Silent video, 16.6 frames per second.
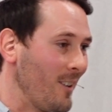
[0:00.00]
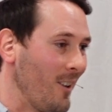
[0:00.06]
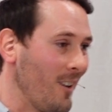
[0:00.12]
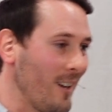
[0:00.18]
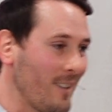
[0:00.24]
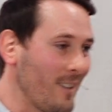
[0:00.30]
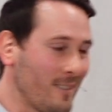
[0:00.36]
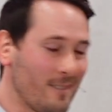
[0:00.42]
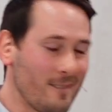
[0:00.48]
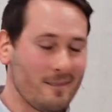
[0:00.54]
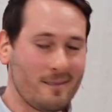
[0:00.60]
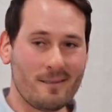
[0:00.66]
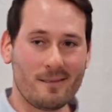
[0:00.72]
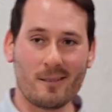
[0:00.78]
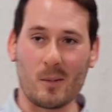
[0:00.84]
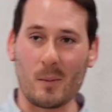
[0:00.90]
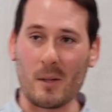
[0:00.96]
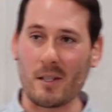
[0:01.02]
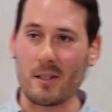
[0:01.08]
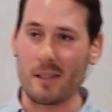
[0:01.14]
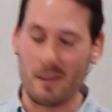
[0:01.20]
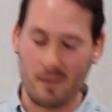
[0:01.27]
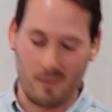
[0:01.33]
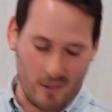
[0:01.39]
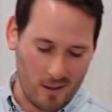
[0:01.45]
right? Especially,
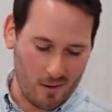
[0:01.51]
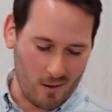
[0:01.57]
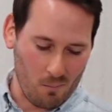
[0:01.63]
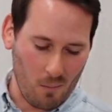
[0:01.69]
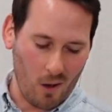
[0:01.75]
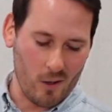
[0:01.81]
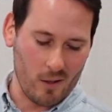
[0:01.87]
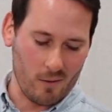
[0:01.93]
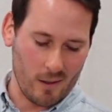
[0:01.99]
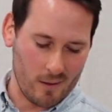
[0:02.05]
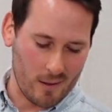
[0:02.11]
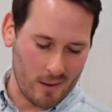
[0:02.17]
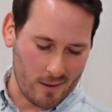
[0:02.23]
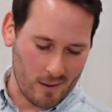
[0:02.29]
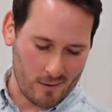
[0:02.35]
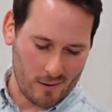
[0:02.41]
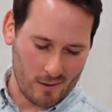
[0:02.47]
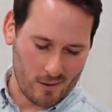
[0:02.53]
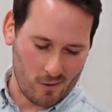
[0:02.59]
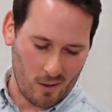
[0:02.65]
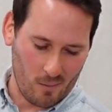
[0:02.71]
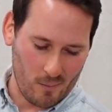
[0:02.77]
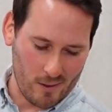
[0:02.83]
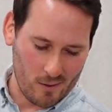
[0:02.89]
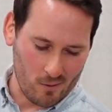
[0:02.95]
you know, the mode of it. It doesn't
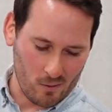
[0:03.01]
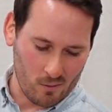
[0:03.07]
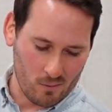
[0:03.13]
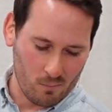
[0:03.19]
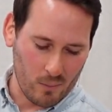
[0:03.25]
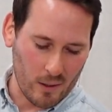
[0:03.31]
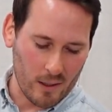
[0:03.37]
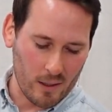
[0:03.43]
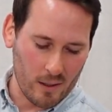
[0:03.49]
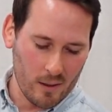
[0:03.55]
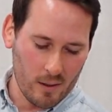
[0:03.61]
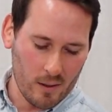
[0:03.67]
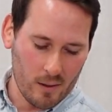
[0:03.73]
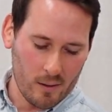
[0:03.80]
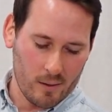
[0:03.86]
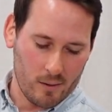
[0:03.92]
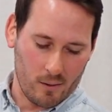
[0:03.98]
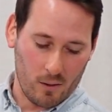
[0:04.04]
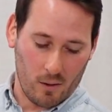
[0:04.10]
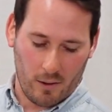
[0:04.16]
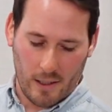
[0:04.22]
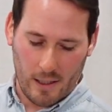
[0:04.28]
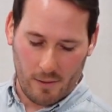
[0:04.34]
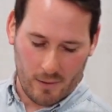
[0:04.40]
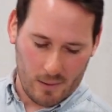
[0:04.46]
excite me at all. But not
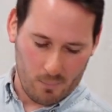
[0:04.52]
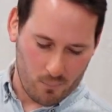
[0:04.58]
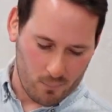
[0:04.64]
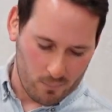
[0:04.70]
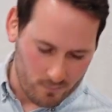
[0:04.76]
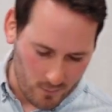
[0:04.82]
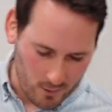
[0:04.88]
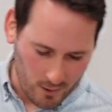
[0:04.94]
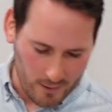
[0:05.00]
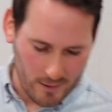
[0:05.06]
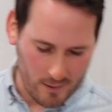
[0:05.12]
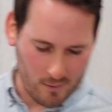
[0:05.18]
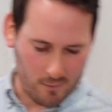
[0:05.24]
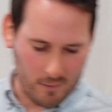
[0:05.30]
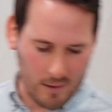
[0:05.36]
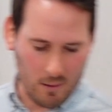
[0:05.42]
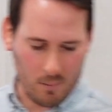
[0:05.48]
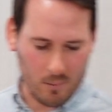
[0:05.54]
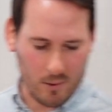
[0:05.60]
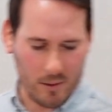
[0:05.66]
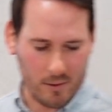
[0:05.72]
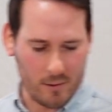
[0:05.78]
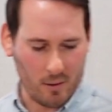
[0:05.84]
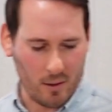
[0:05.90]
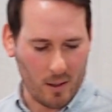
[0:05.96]
that I have any ideas of how I'm
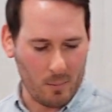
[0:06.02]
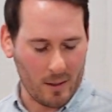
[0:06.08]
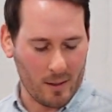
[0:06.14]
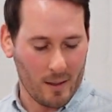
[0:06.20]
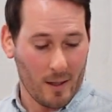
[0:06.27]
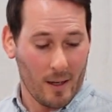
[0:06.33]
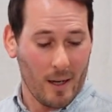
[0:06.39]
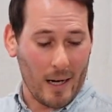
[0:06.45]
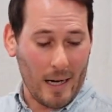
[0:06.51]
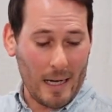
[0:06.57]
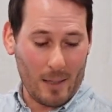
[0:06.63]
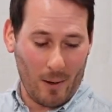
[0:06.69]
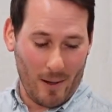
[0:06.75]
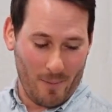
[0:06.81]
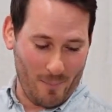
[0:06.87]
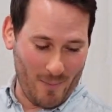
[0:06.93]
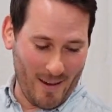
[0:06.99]
going to die, but anyway,